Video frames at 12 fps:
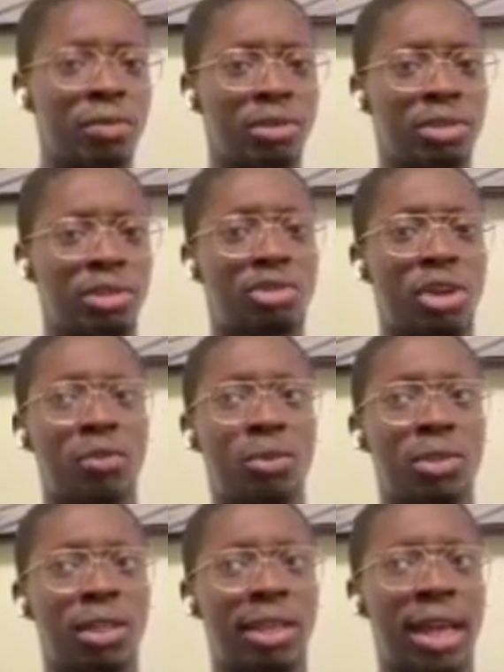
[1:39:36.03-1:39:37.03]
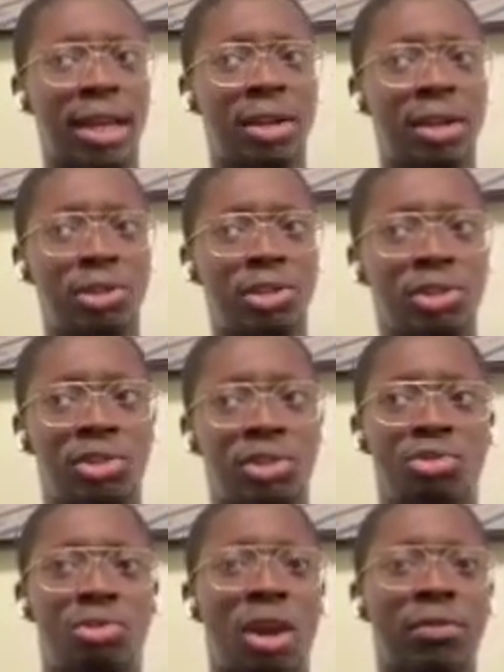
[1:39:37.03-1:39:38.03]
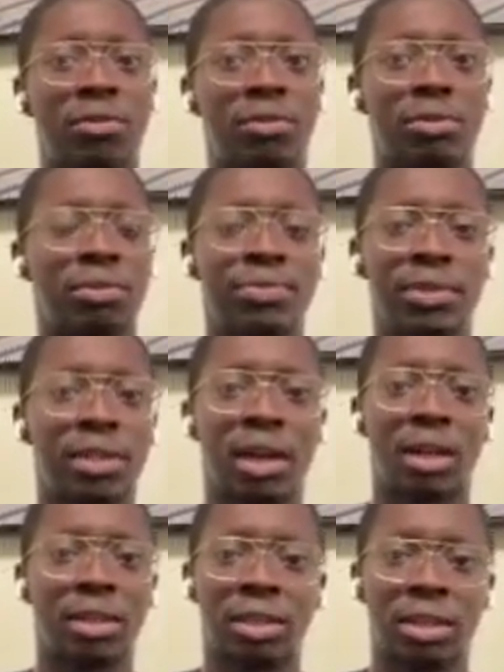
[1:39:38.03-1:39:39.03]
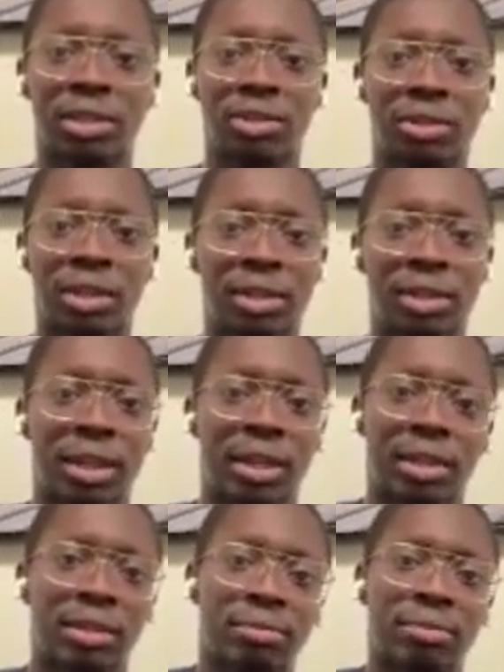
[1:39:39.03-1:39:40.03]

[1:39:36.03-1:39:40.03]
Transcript: you even travel within Canada, or do you just travel out of the country? It's like,